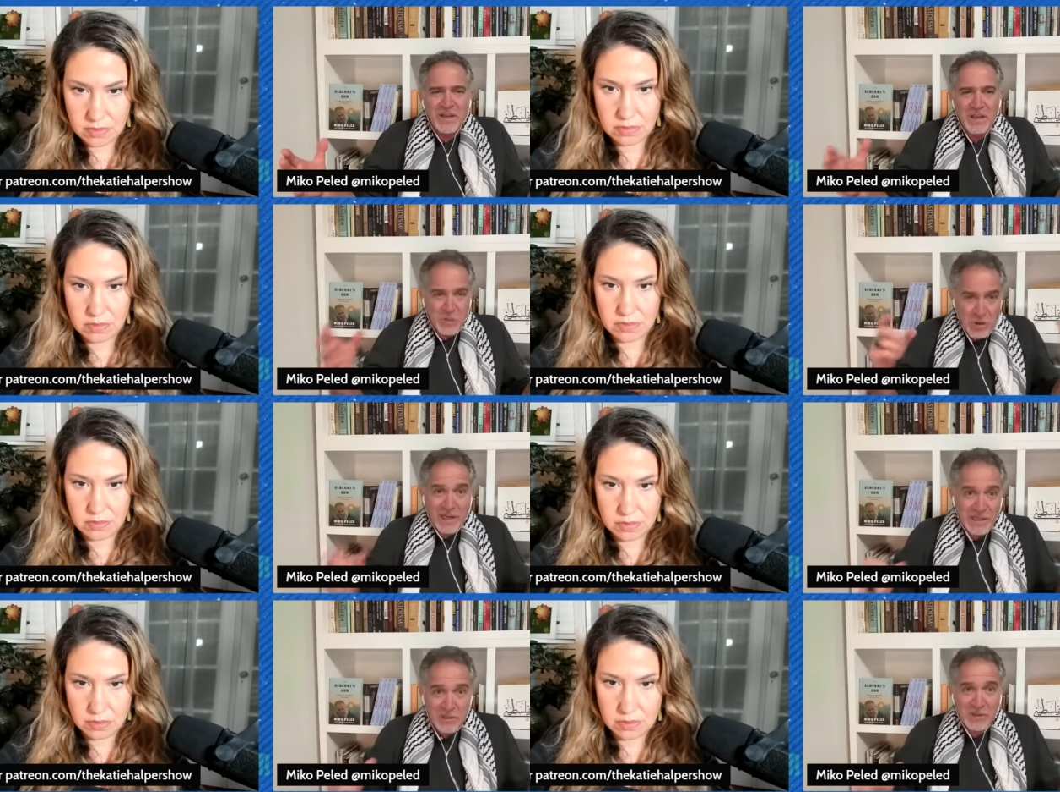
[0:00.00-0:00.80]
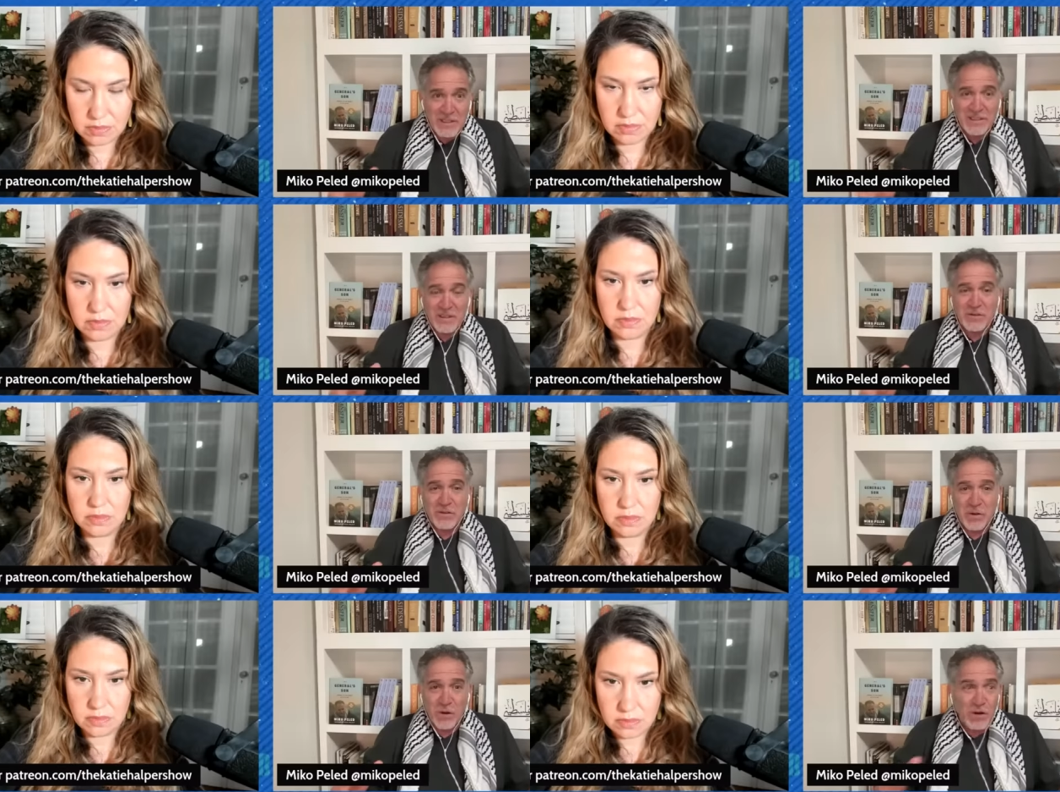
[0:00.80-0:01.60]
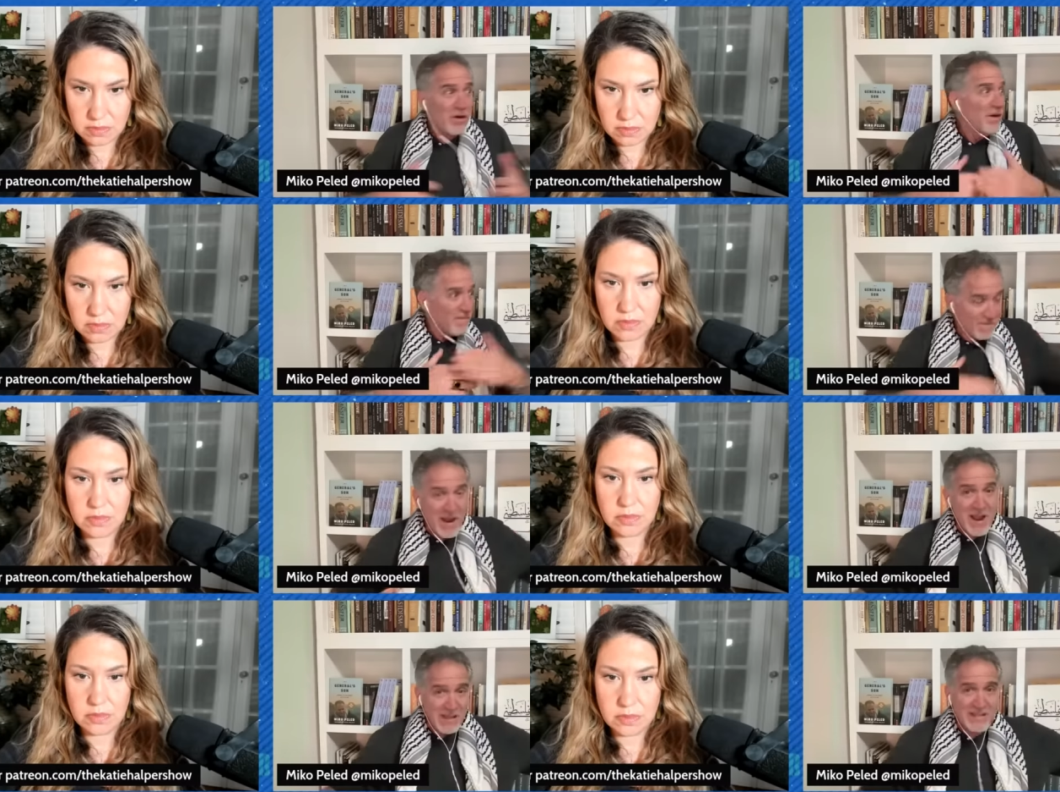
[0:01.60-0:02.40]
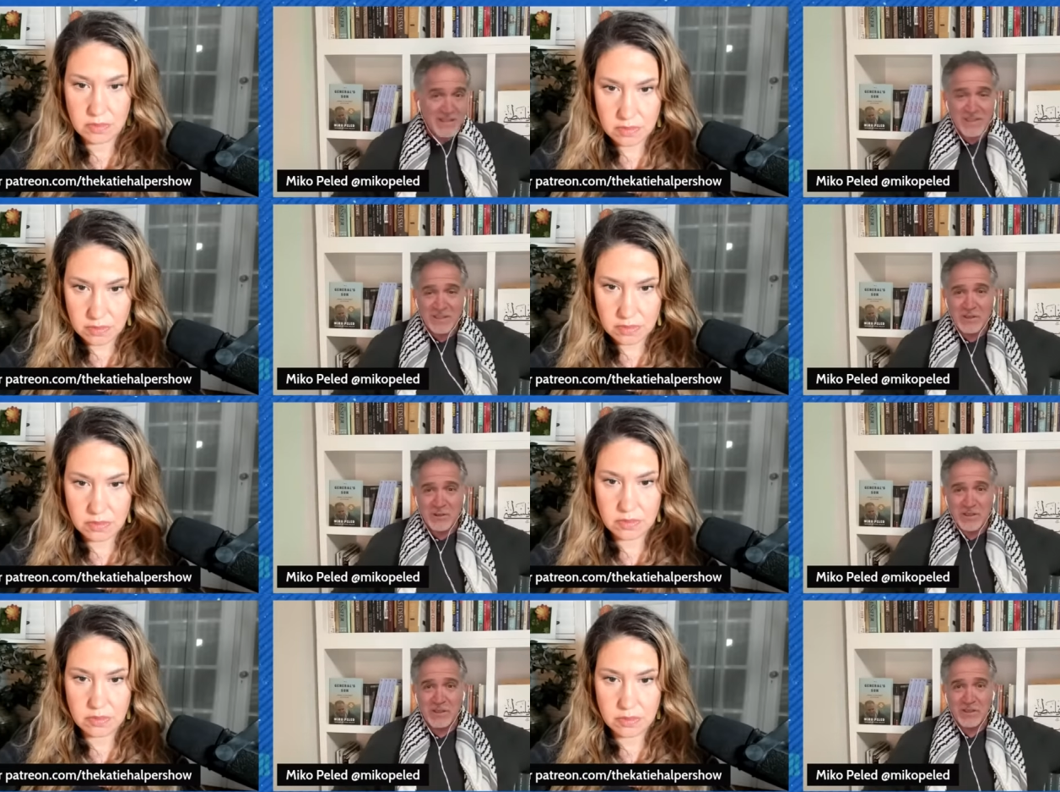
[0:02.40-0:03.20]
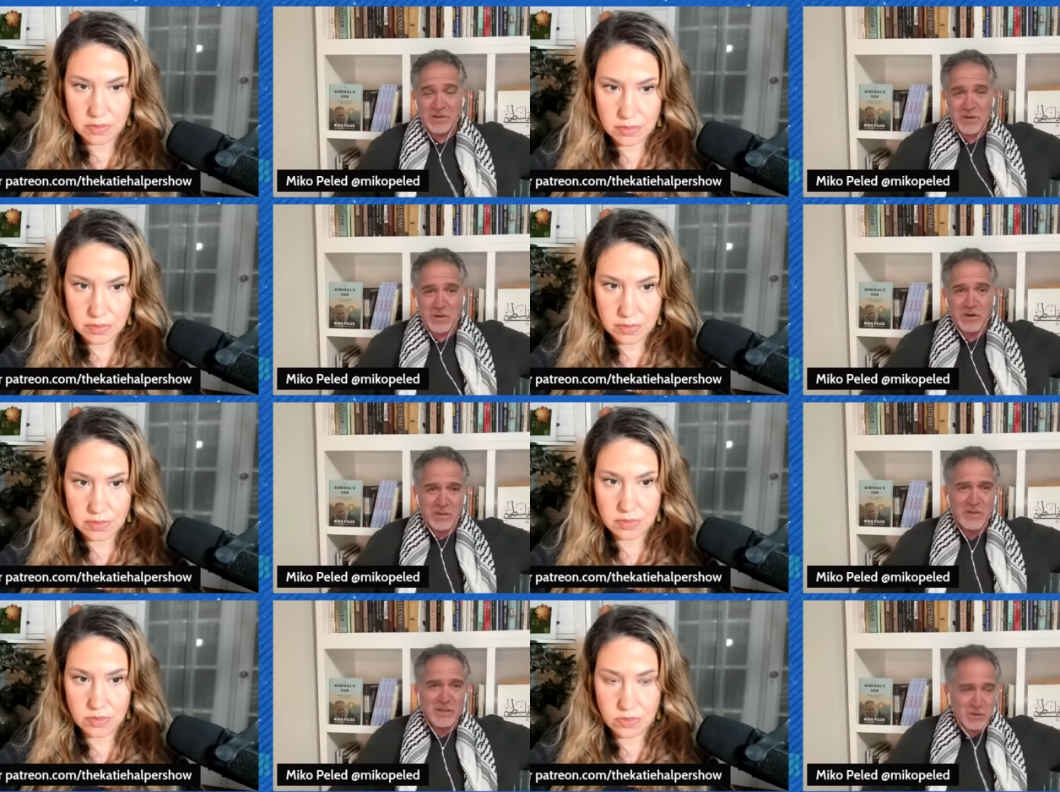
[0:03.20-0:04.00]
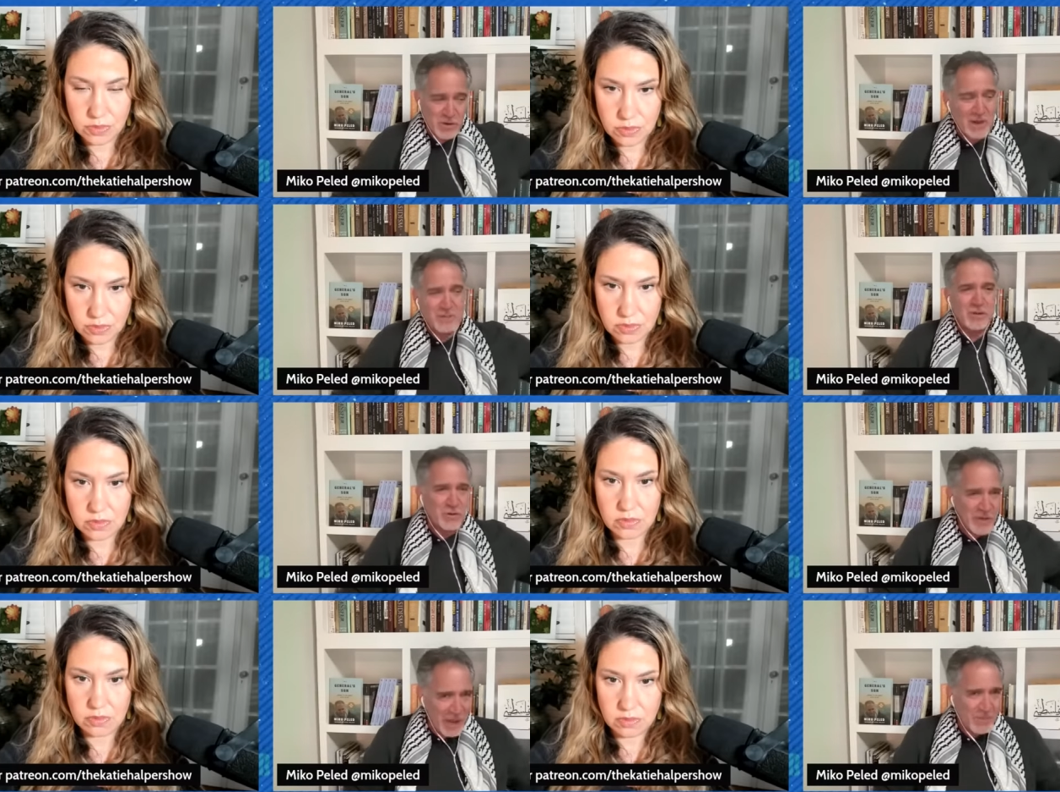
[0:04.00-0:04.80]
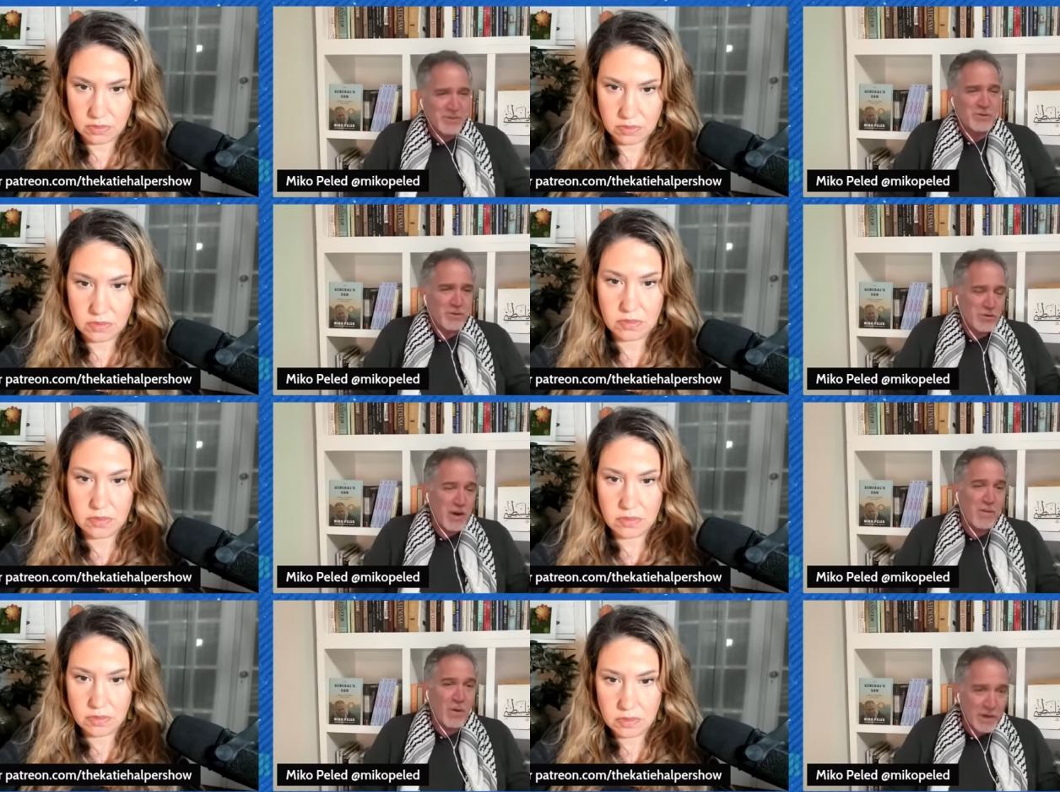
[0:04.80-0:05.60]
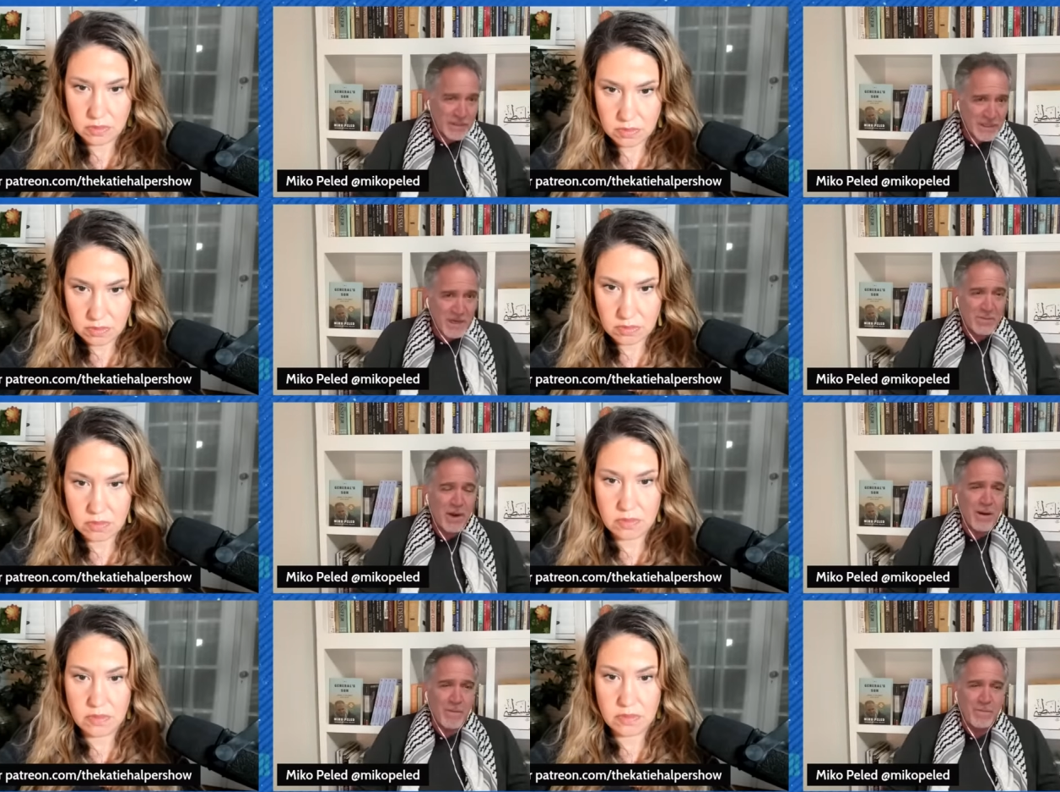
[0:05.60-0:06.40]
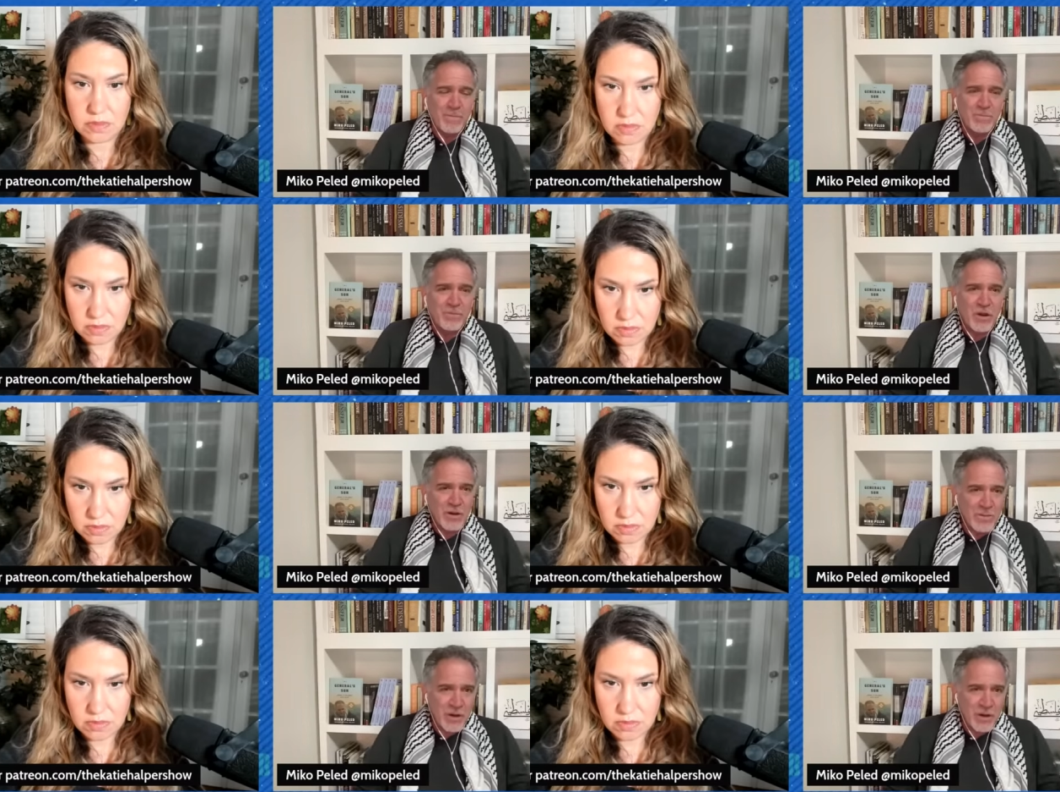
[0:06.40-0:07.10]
Speaker 1: You want to get to the details of the horror? Fine, let's get into the details of the horror. Let me describe to you what happens when you drop a one ton bomb on a,